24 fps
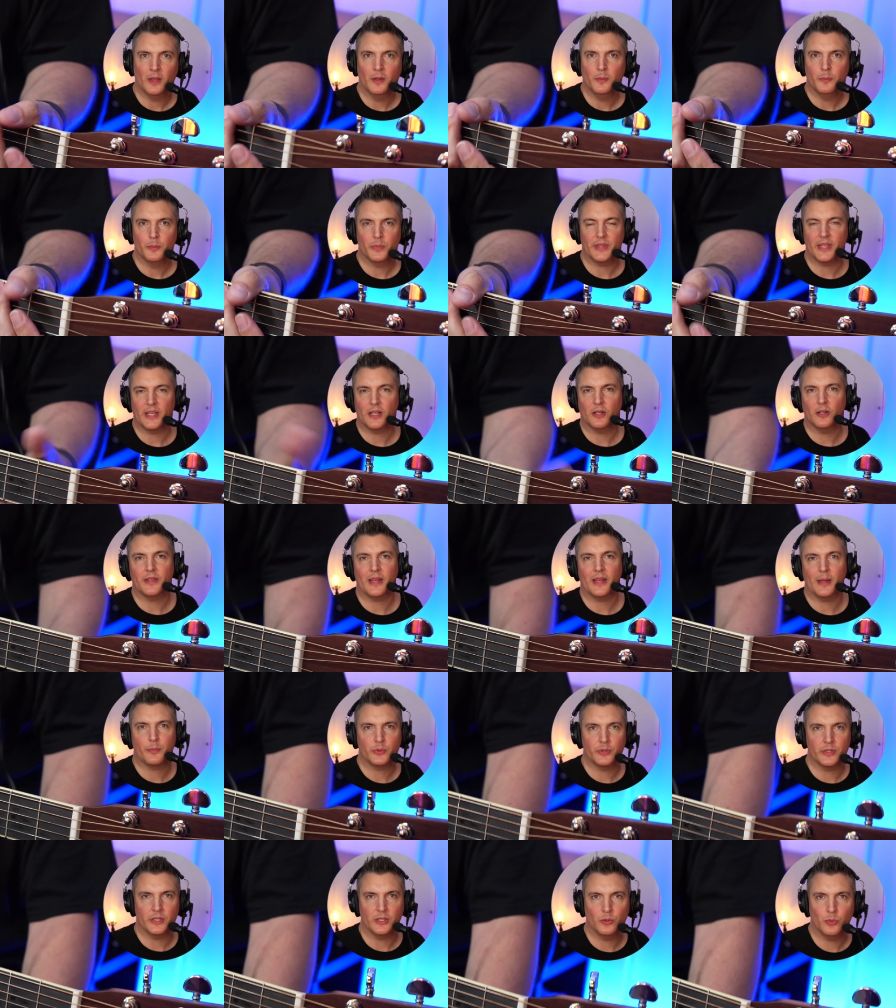But they got that
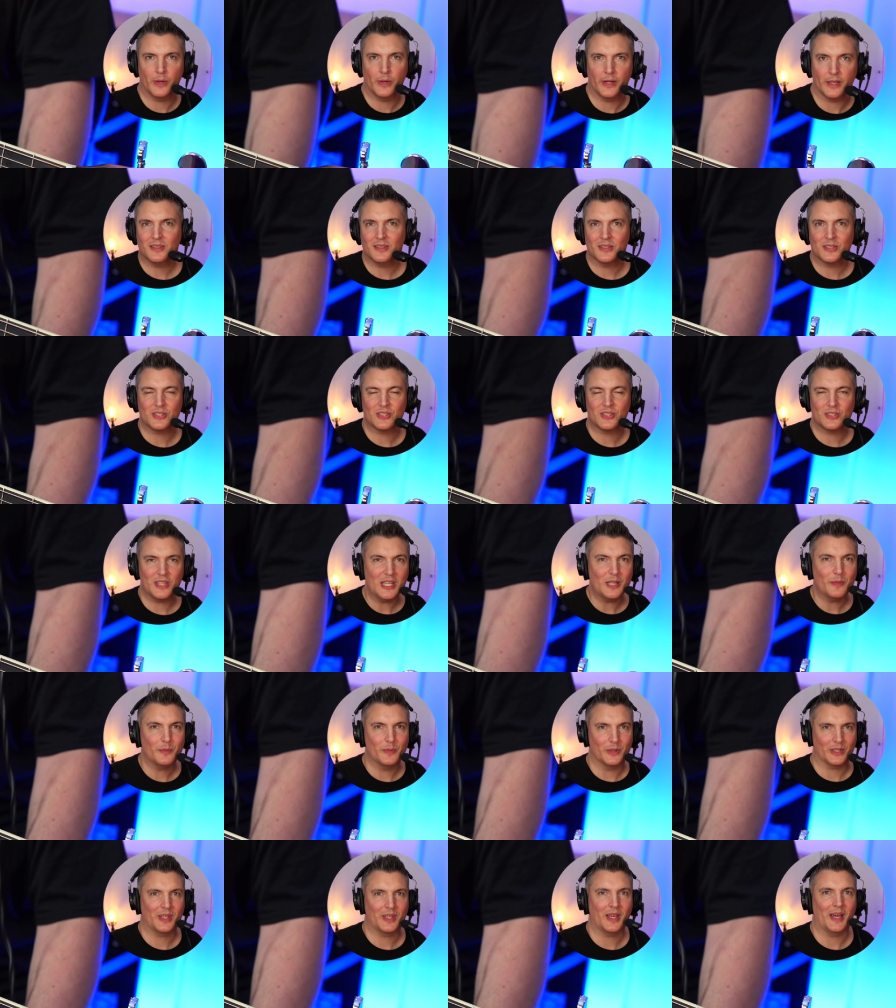pretty quick. The
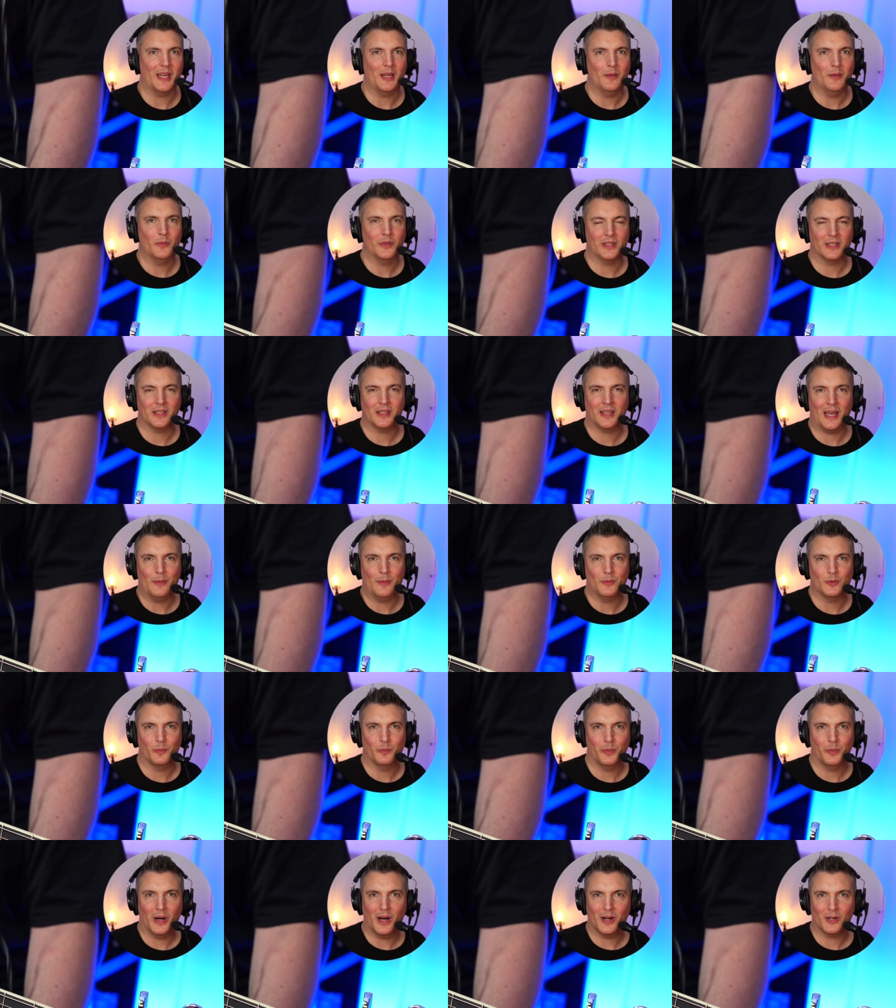stigma came when it came to
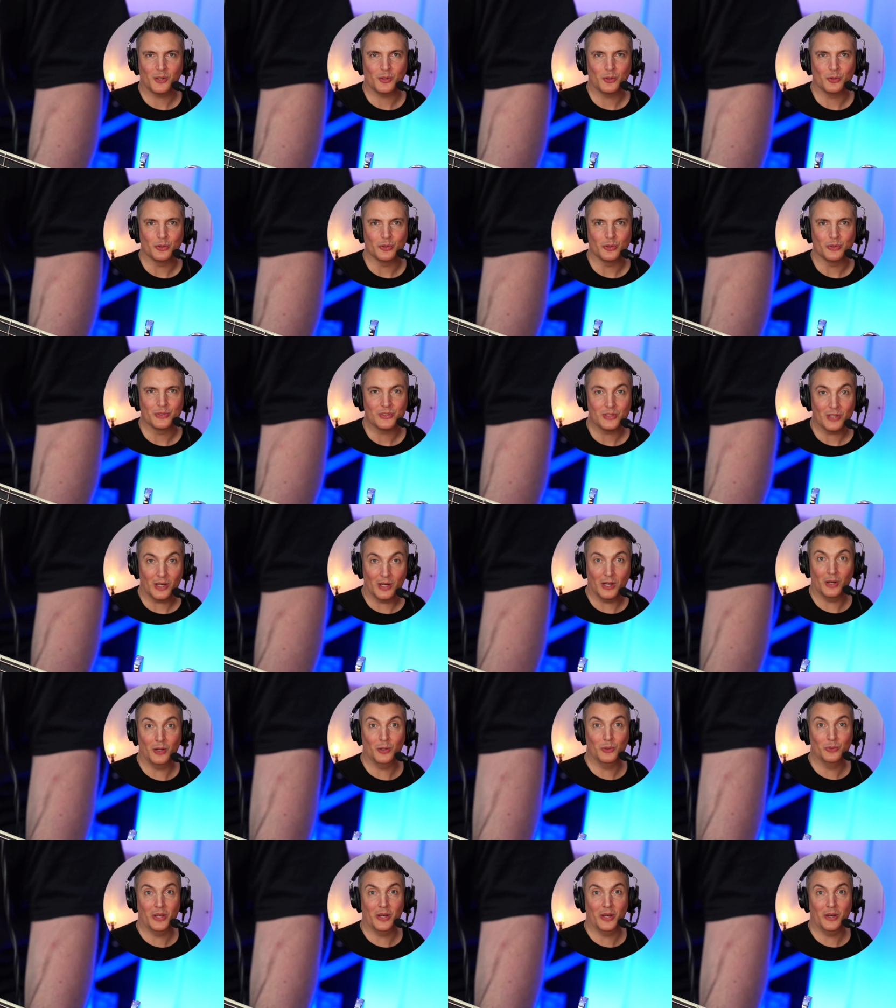bar chords.
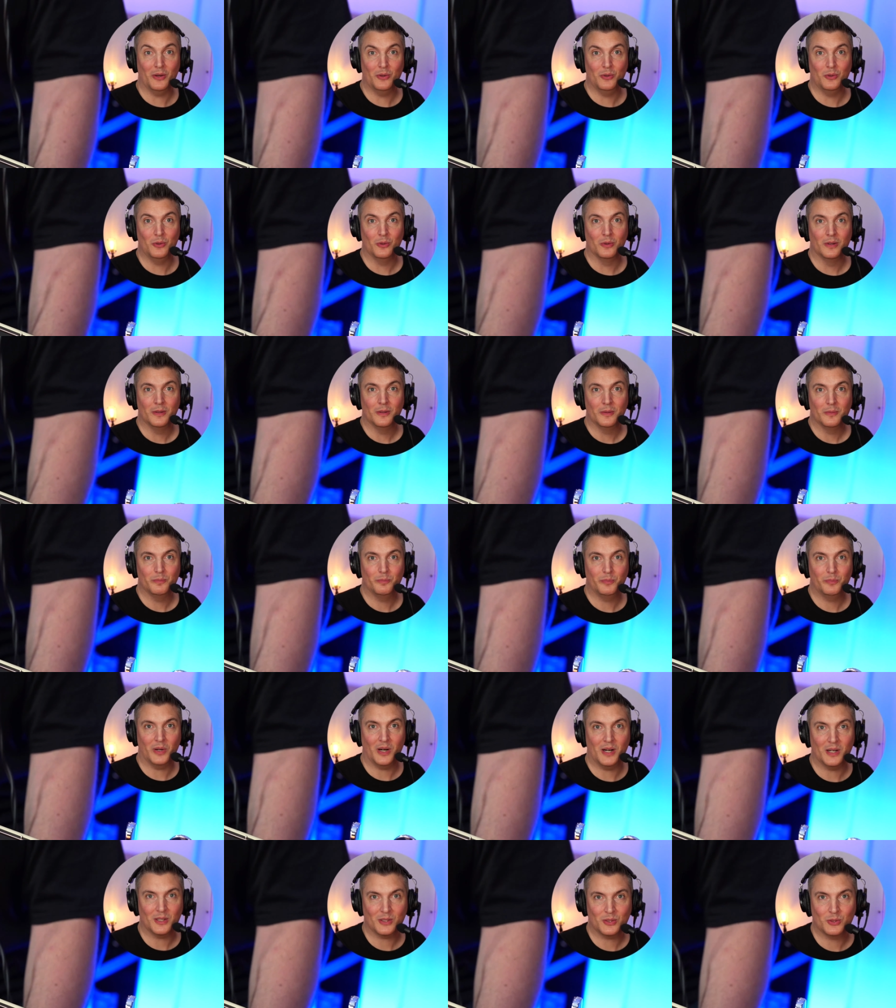Oh no!
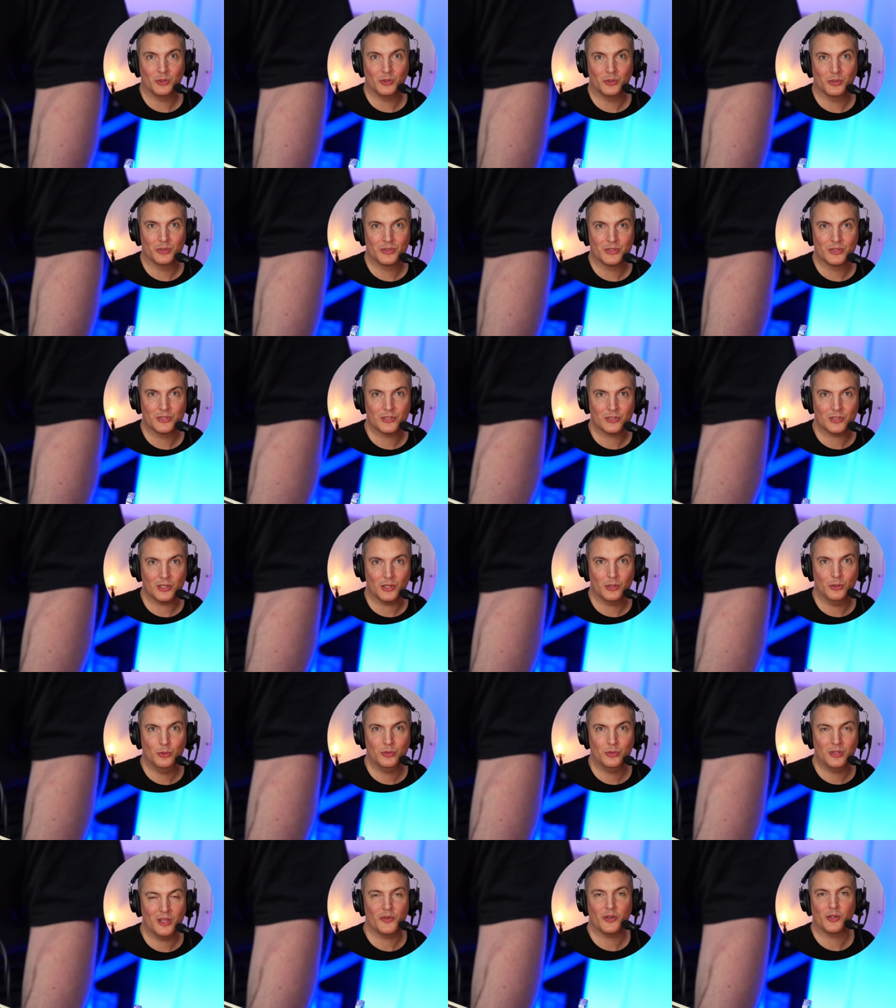Bar chords,
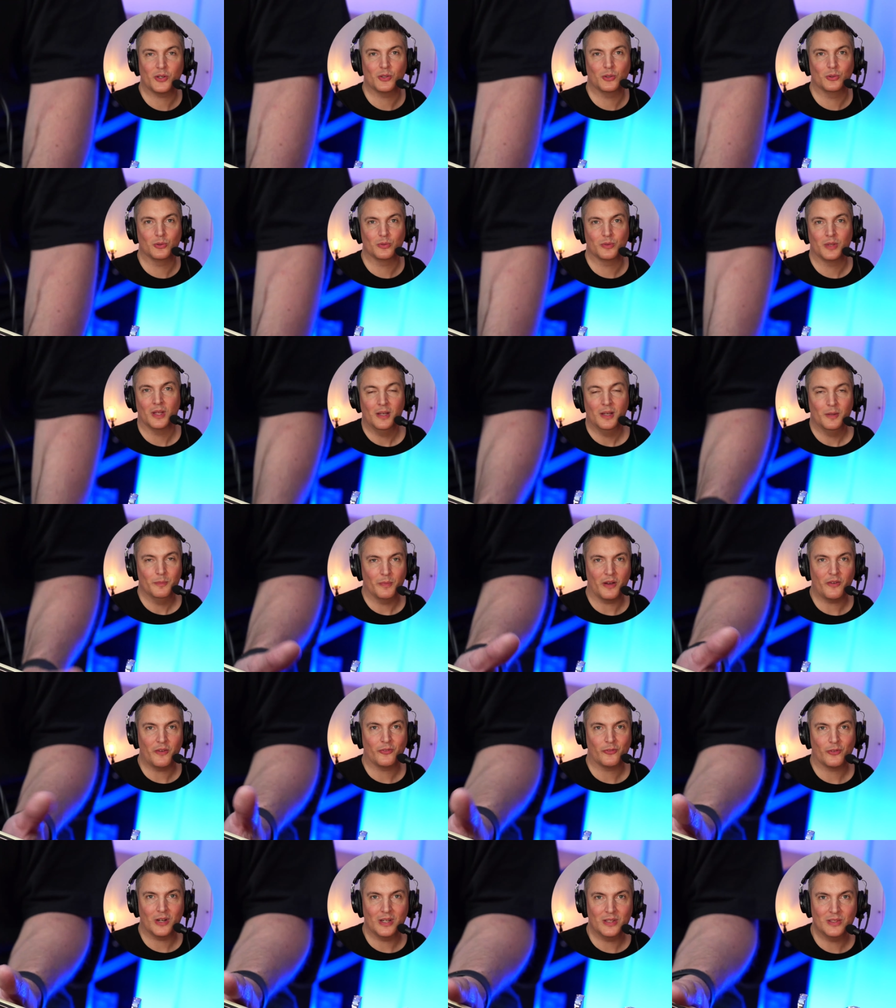so difficult. My
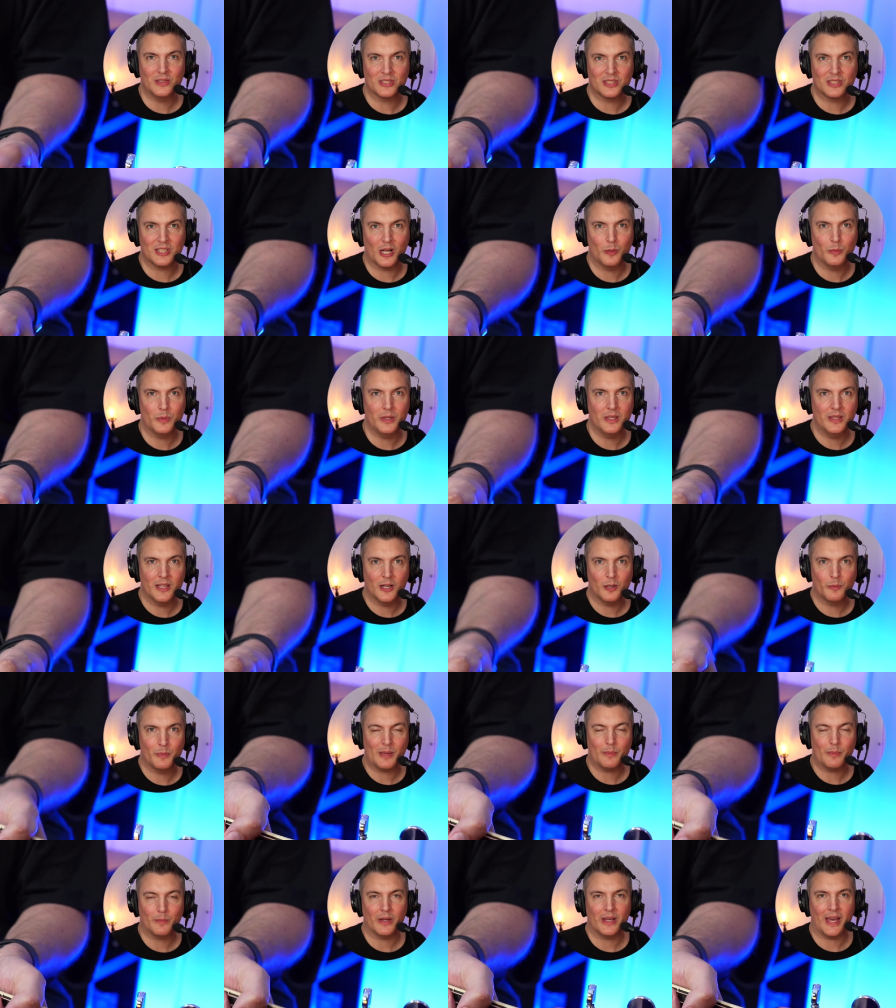friends tell me they'll
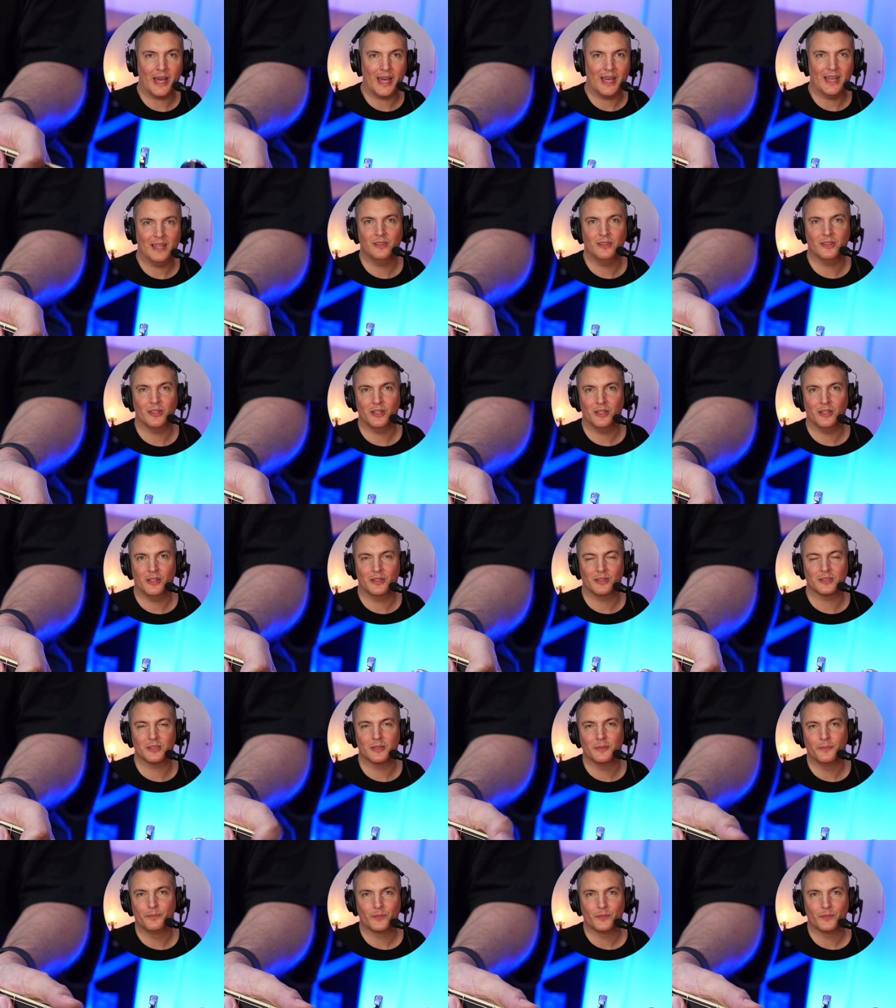make my hand hurt.